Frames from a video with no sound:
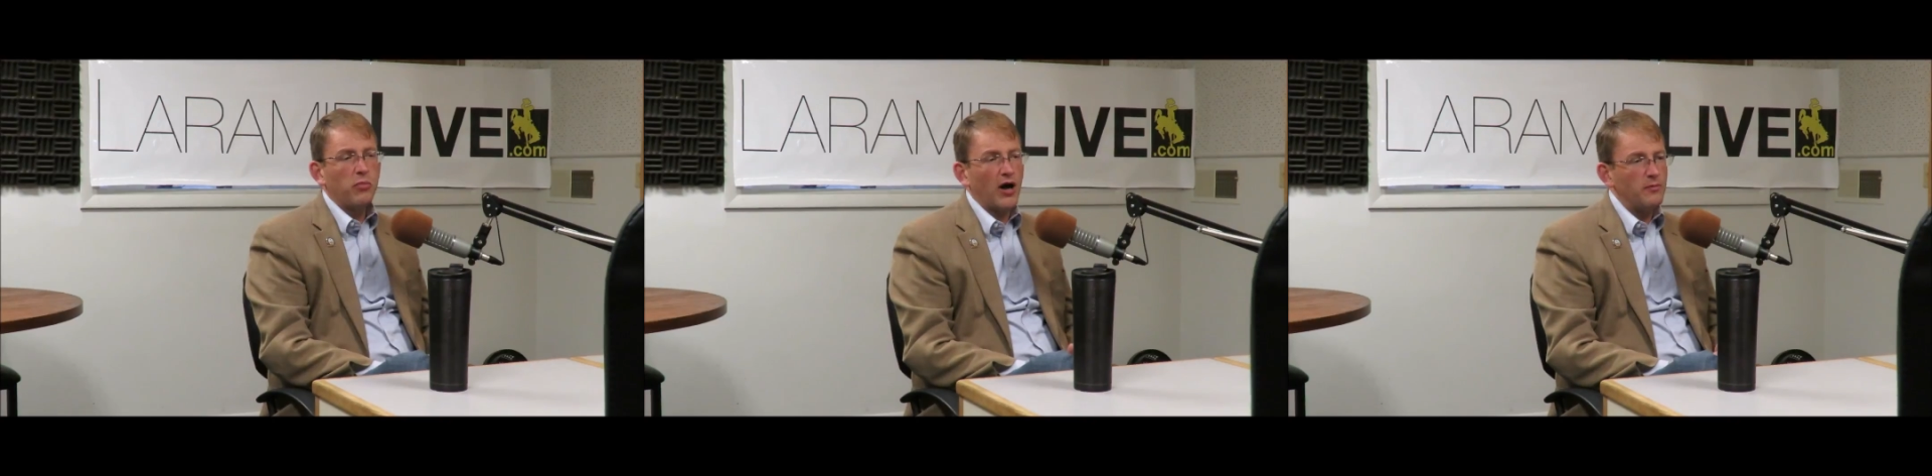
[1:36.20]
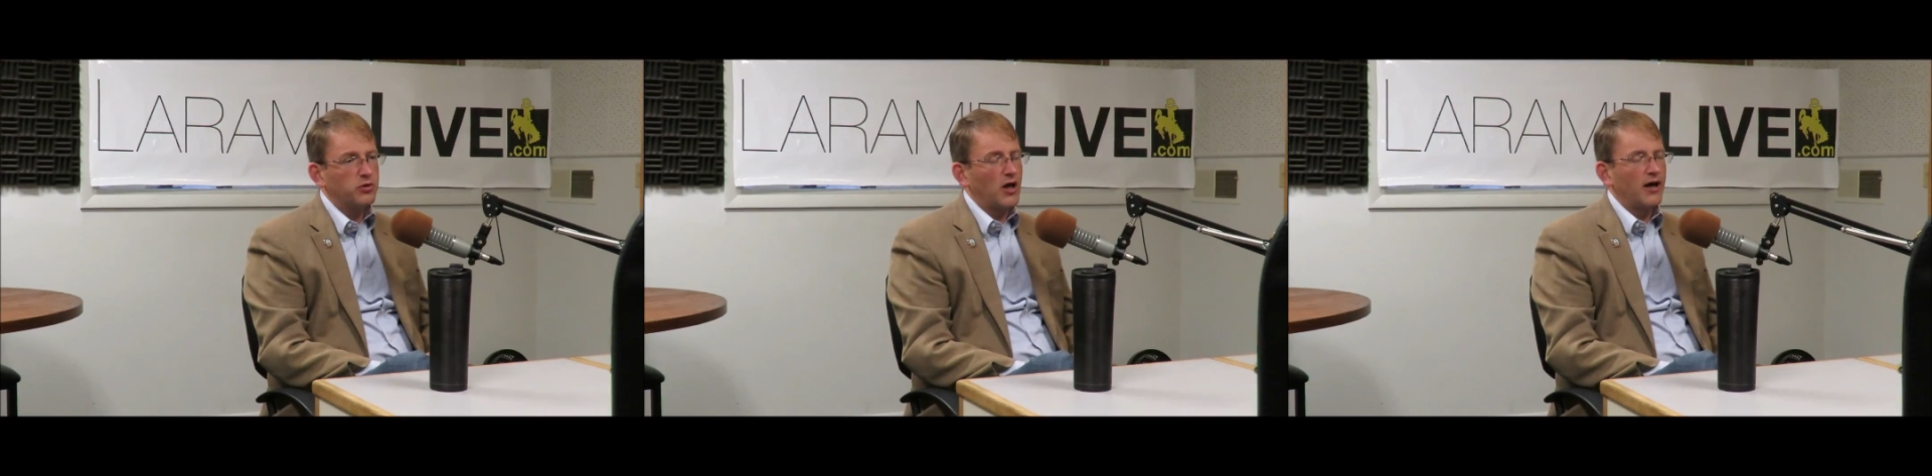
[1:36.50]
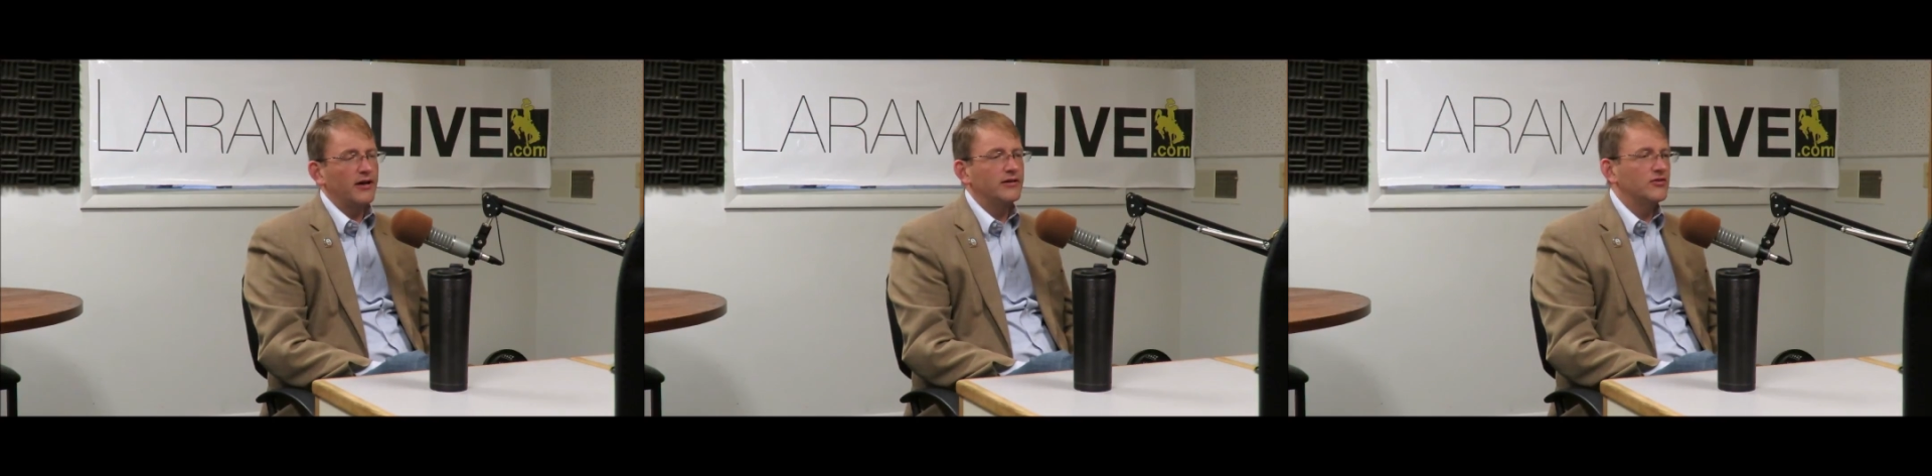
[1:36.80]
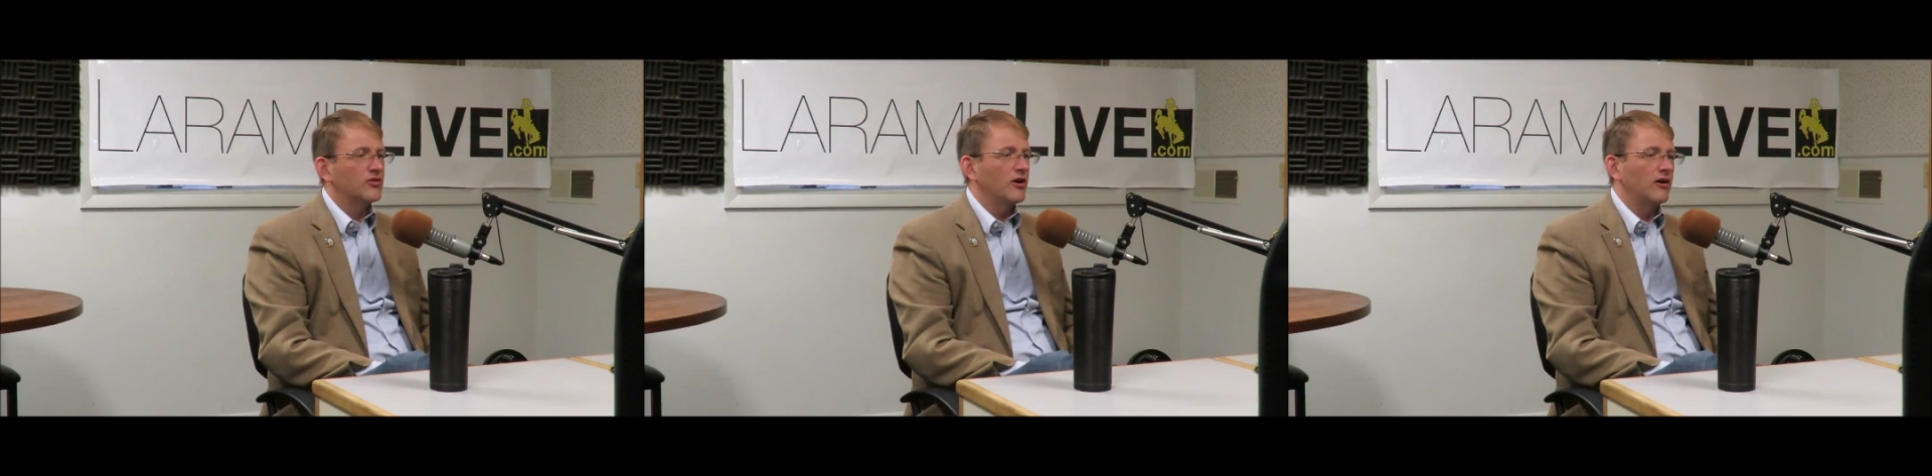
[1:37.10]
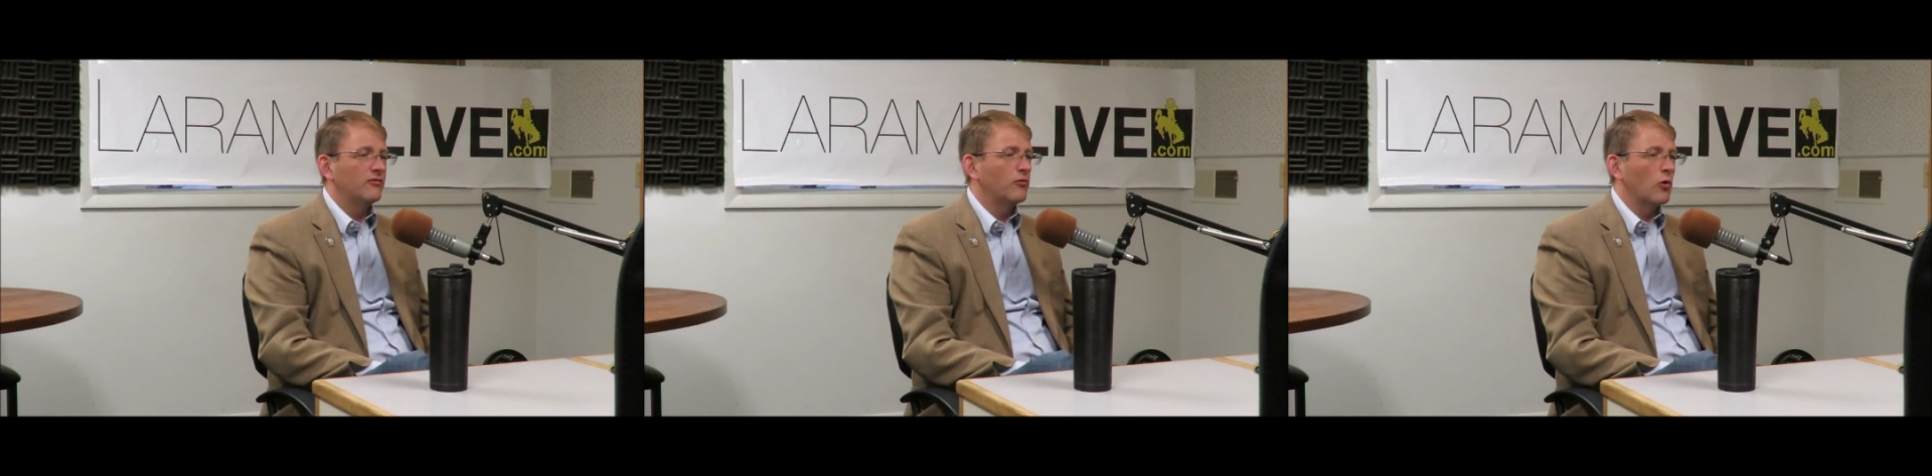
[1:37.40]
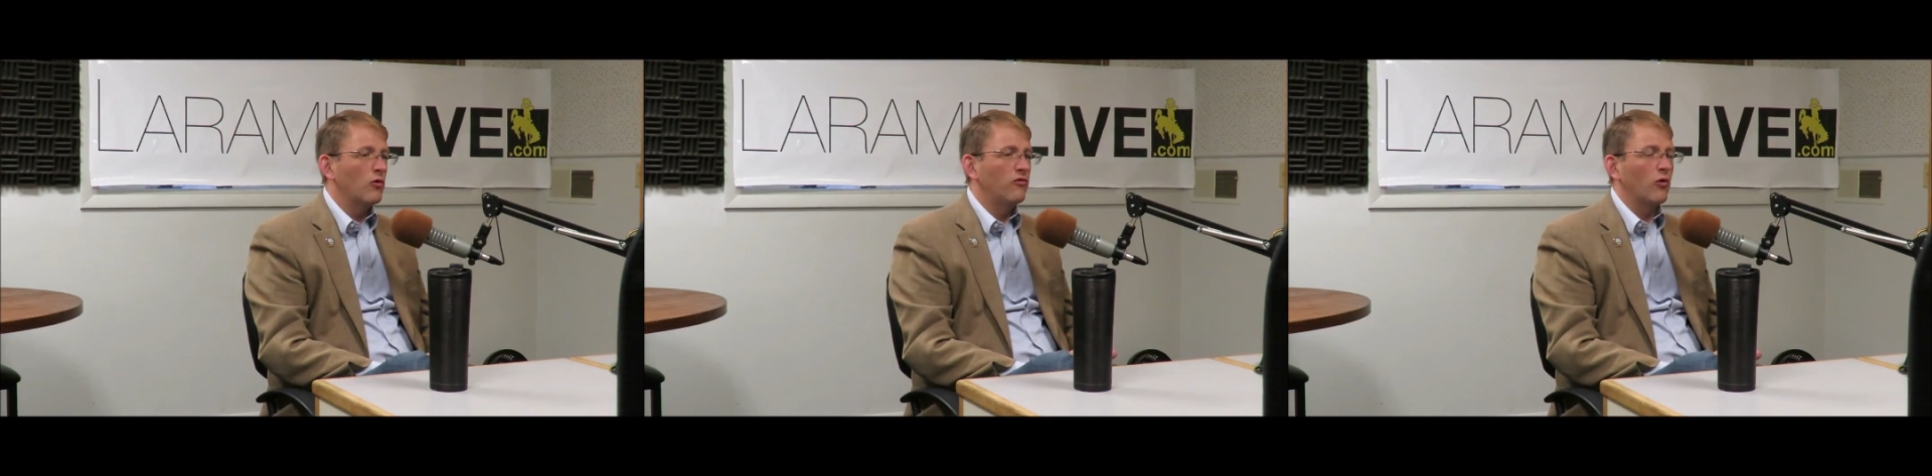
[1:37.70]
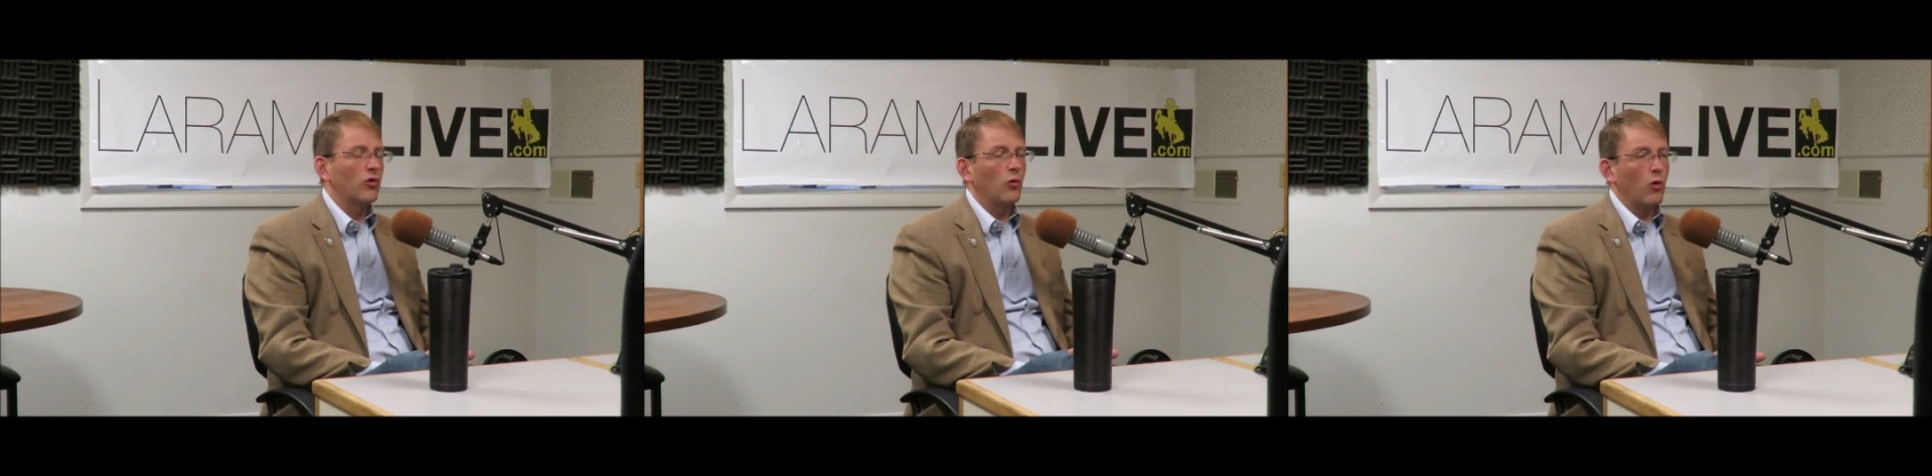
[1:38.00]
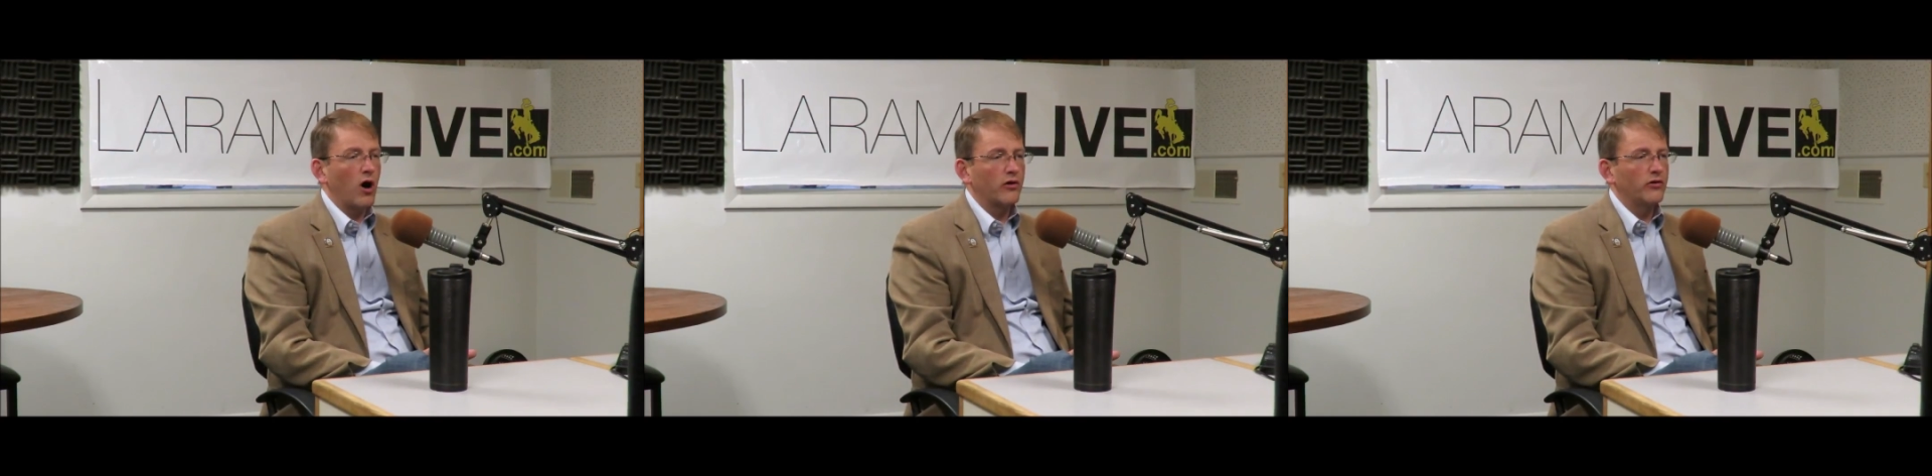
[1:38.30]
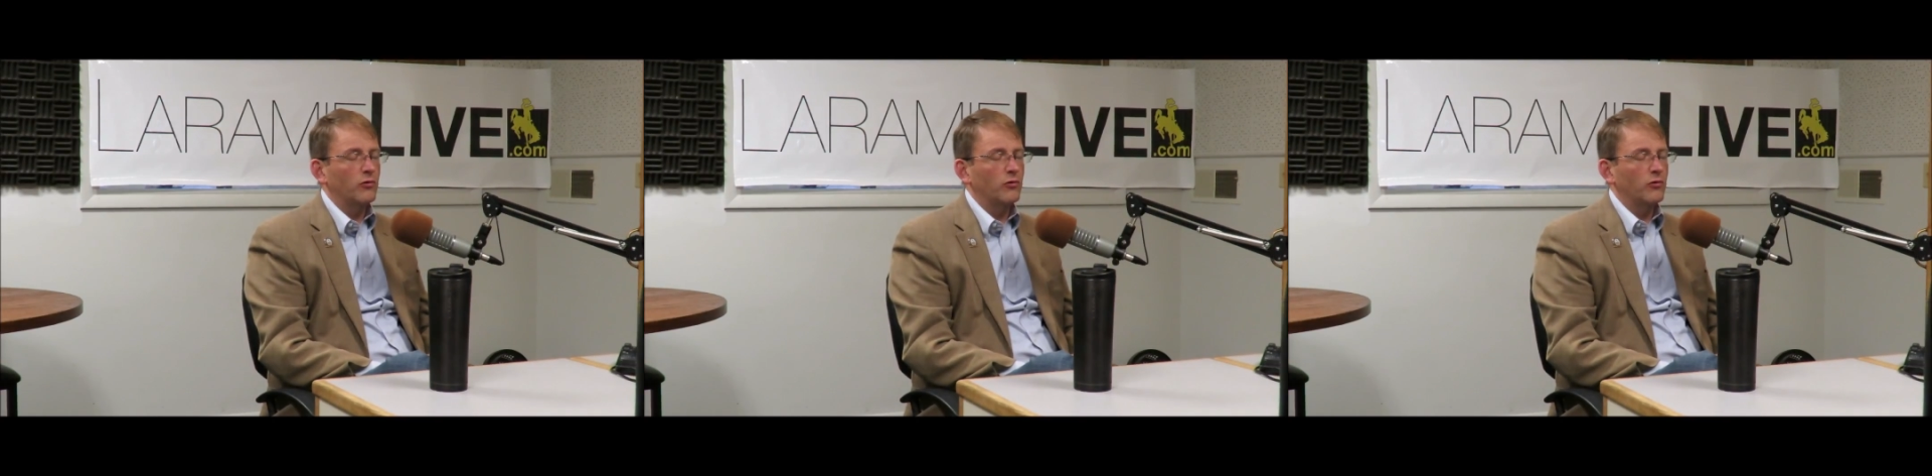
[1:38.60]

pipelines for the water